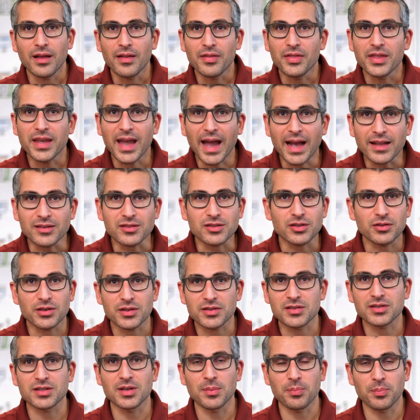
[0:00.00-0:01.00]
The answer is
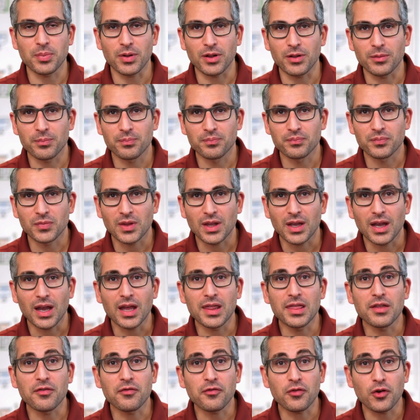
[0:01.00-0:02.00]
simple. In
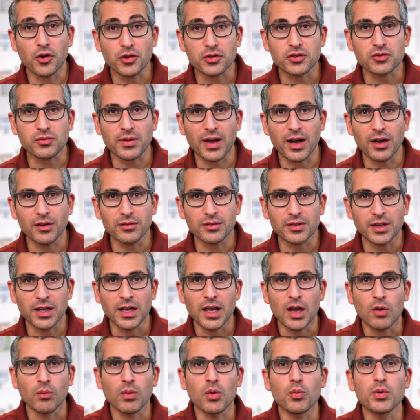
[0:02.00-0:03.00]
the first round,
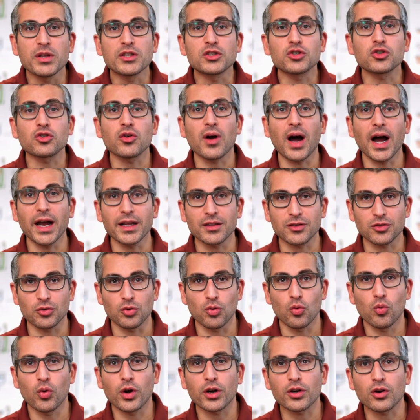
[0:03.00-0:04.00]
when we try to
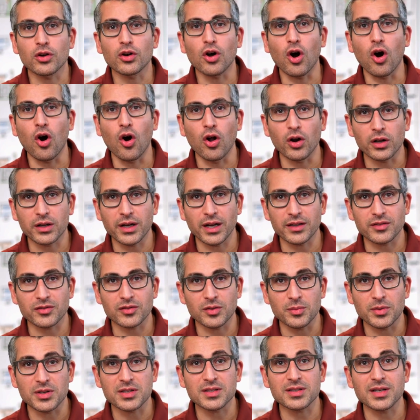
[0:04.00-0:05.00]
work on all
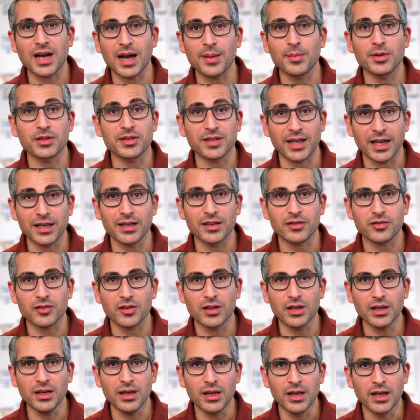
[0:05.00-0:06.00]
customers
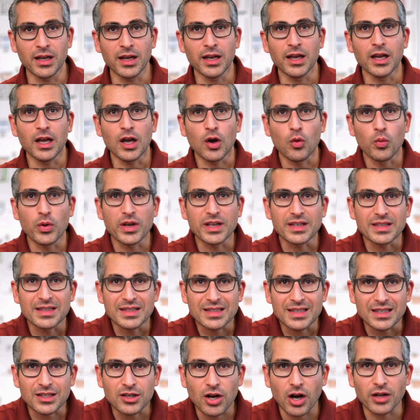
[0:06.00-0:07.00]
simultaneously, we
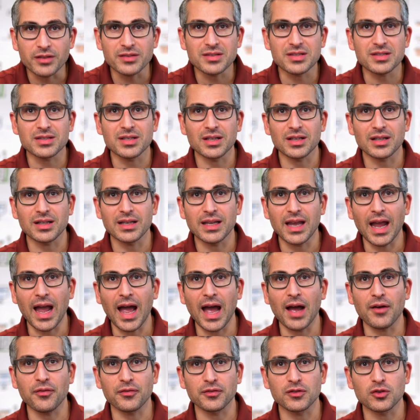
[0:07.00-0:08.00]
constantly
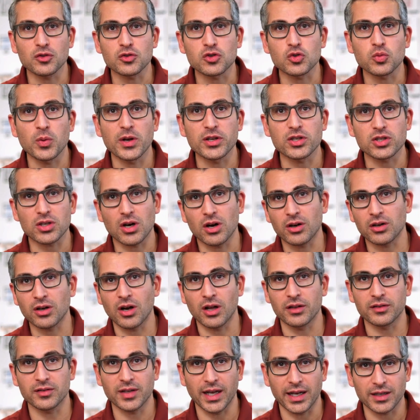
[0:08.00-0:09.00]
have to switch our
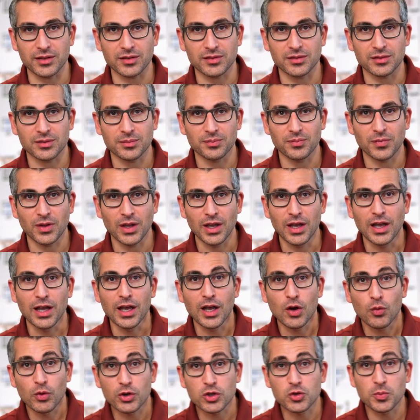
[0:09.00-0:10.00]
context,
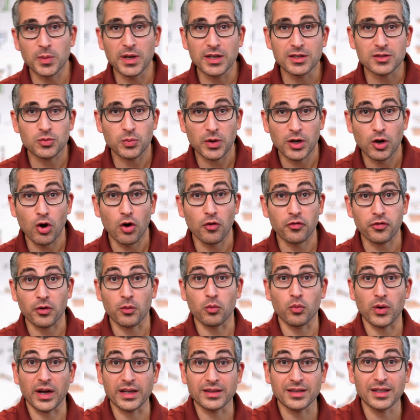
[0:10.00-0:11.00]
which means we go from
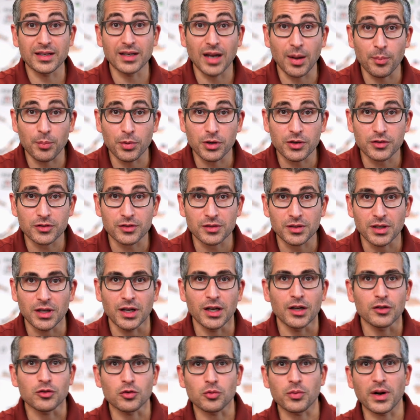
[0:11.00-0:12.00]
writing numbers
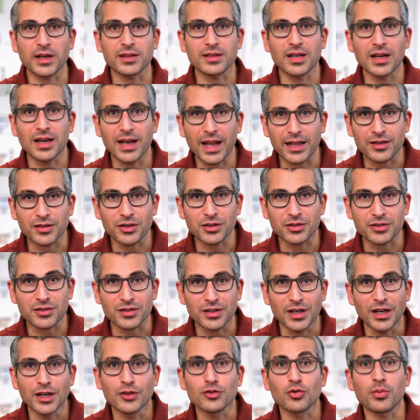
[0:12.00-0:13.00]
to writing letters
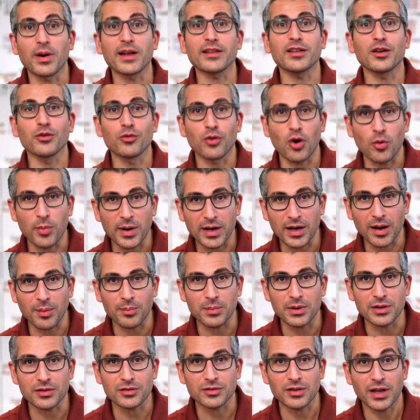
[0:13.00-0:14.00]
to writing Roman
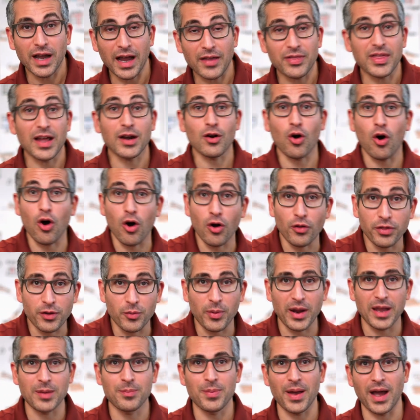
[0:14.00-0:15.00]
numbers, and then all the
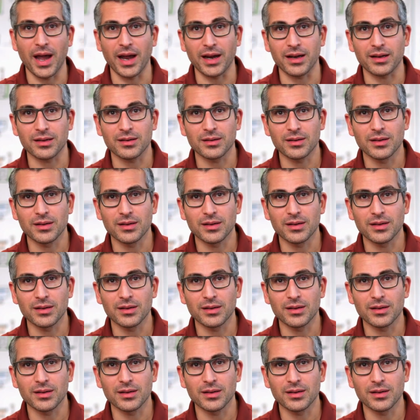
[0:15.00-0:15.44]
way back.